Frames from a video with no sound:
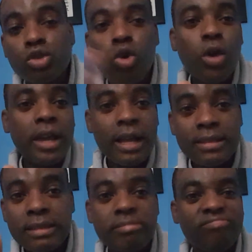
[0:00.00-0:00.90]
going
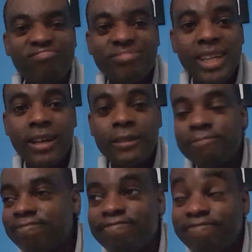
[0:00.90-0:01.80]
at it, you
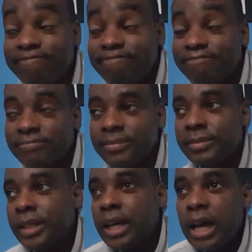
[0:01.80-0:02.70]
know,
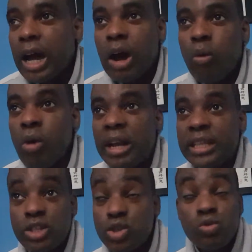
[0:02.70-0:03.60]
when
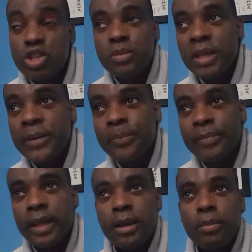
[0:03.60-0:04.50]
it suits me.
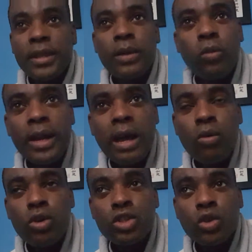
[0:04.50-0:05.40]
But then when I
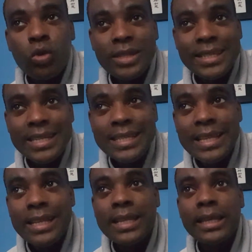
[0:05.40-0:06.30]
was
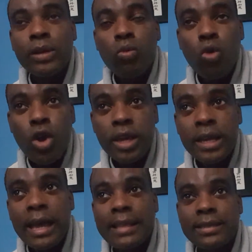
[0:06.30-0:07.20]
consistently
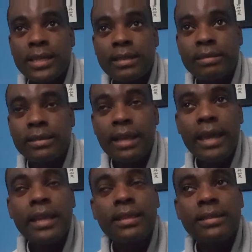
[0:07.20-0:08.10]
working at it day
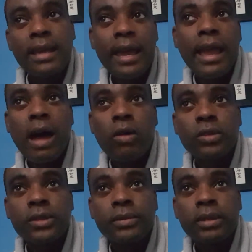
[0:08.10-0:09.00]
in, day
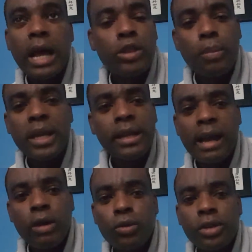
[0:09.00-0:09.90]
out, at the beginning
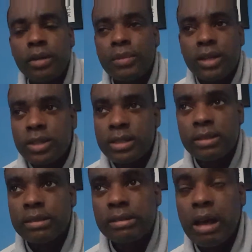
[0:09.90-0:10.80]
I couldn't
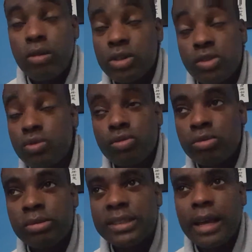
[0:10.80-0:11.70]
because I was
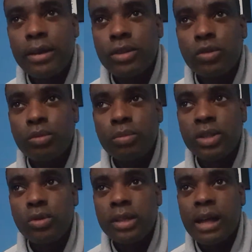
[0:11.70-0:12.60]
too tired to be
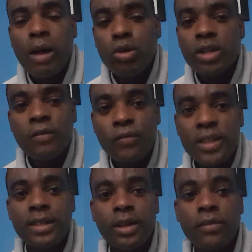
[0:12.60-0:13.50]
doing that. I wasn't
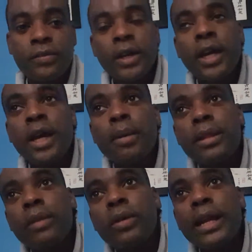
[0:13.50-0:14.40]
fit enough. But
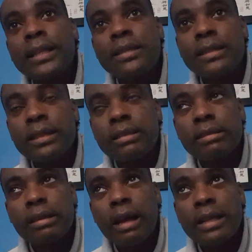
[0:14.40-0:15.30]
then when I did it,
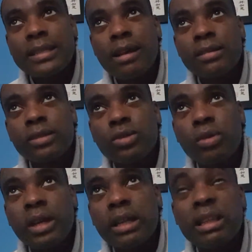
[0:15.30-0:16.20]
I started
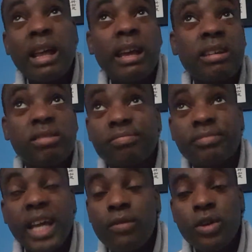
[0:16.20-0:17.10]
doing it like
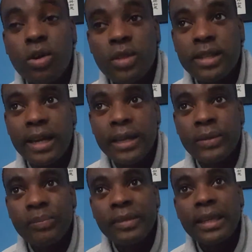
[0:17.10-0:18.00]
every other day,
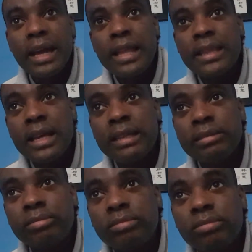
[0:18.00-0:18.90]
and
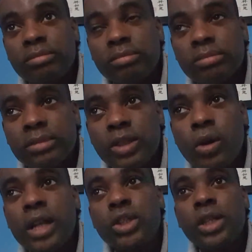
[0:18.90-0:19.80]
then
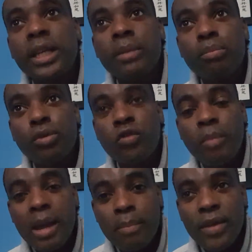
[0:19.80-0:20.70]
gradually improve
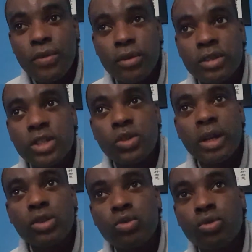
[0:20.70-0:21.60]
my methods, try
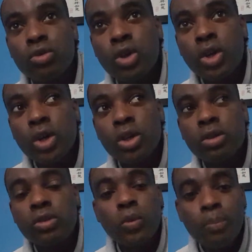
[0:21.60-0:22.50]
to
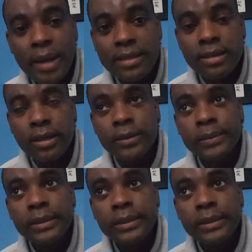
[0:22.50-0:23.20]
do better.